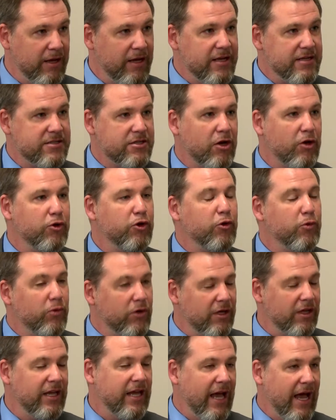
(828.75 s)
So you
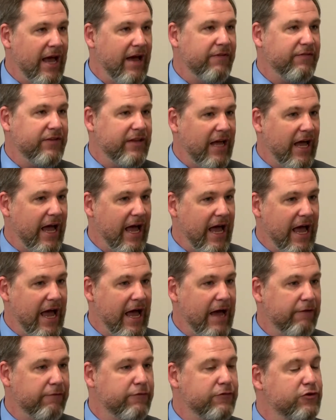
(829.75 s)
really have to
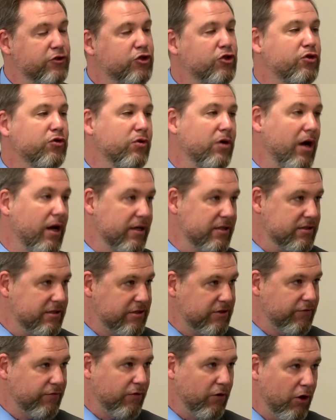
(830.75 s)
have trust
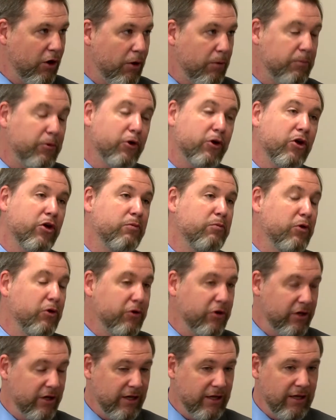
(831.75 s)
from your
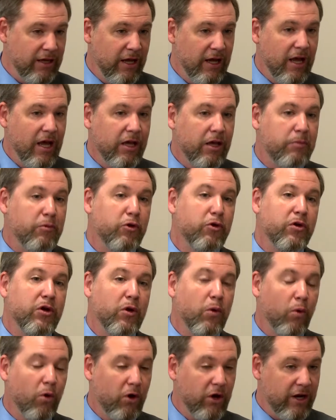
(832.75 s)
community
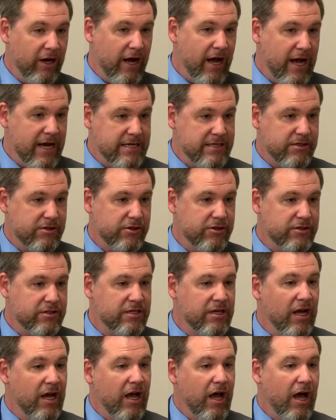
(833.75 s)
organizers,
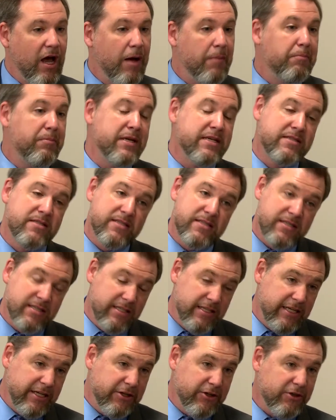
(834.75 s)
business
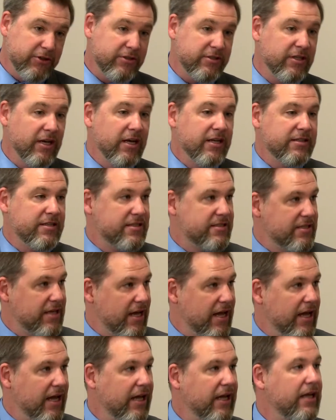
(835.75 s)
leaders to
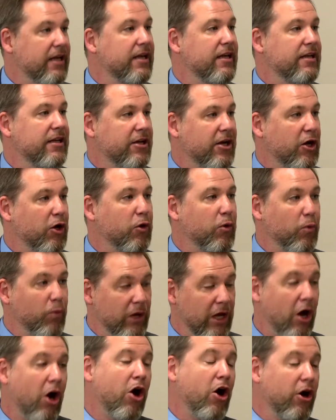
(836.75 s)
say, we
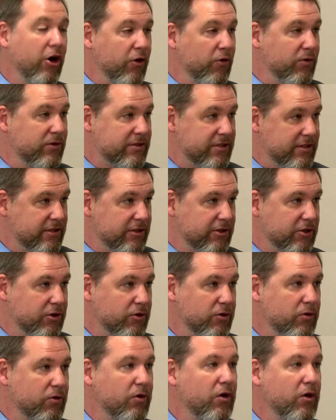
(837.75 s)
are going to do